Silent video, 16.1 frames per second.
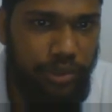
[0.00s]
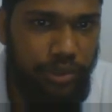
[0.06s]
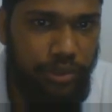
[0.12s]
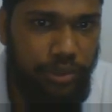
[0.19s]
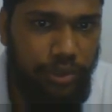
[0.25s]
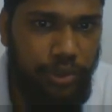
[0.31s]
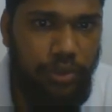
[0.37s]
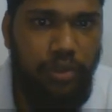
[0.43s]

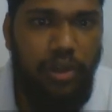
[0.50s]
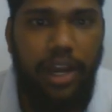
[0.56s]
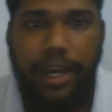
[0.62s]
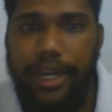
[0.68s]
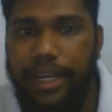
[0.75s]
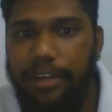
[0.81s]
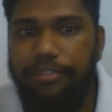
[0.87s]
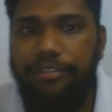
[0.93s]
So
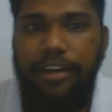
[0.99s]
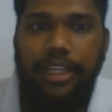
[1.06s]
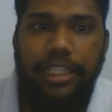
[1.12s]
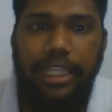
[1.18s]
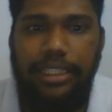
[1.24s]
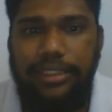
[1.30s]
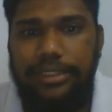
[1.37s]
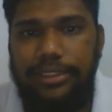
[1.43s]
identify
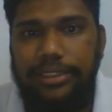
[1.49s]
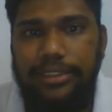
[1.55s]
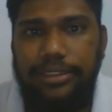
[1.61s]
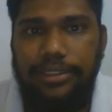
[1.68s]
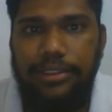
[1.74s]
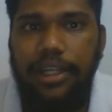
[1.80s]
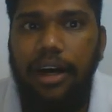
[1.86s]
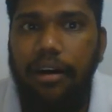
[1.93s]
that.
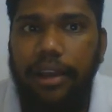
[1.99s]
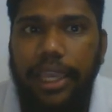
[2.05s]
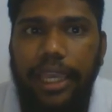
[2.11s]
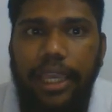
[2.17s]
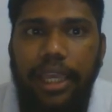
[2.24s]
Okay.